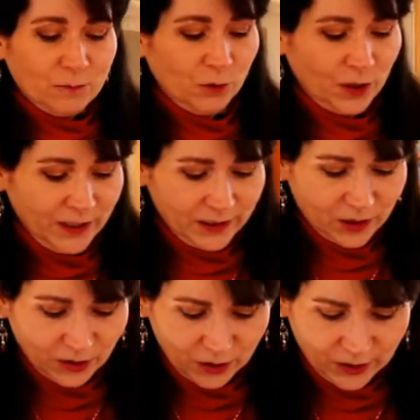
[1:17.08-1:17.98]
We're going to
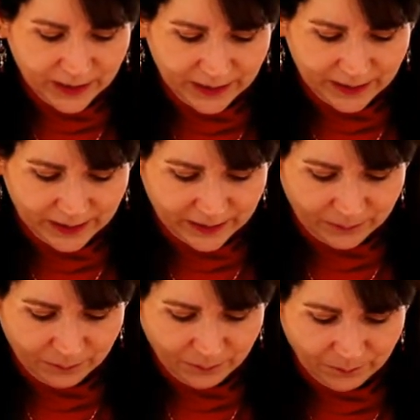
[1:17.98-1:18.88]
start cooking
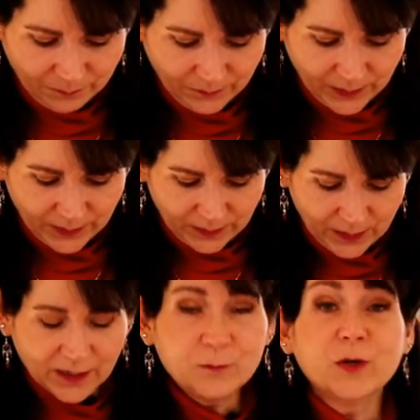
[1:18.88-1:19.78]
this.
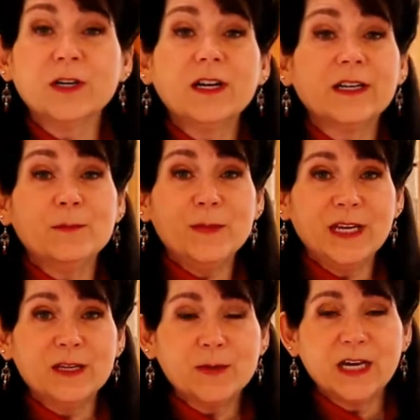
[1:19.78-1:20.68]
I've put it on a
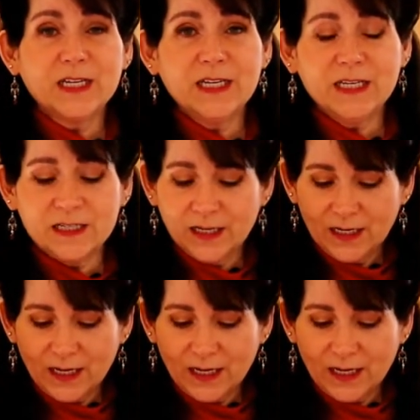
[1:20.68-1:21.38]
medium-high heat,